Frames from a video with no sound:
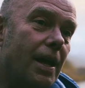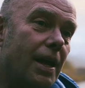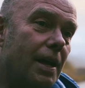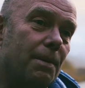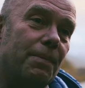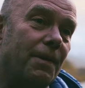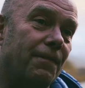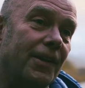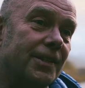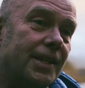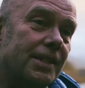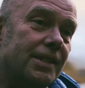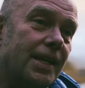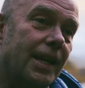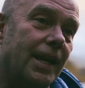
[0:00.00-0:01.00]
It'd be
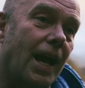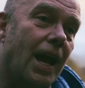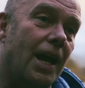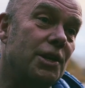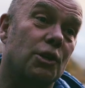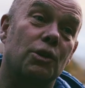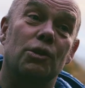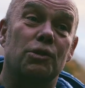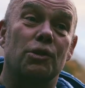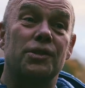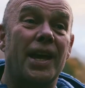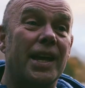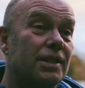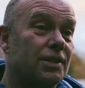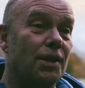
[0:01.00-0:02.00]
fantastic. You can also
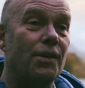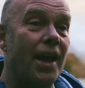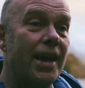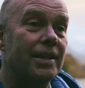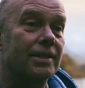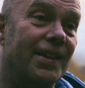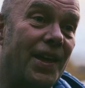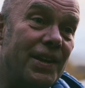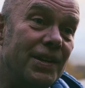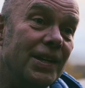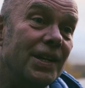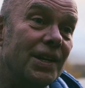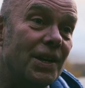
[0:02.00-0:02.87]
text donate, and then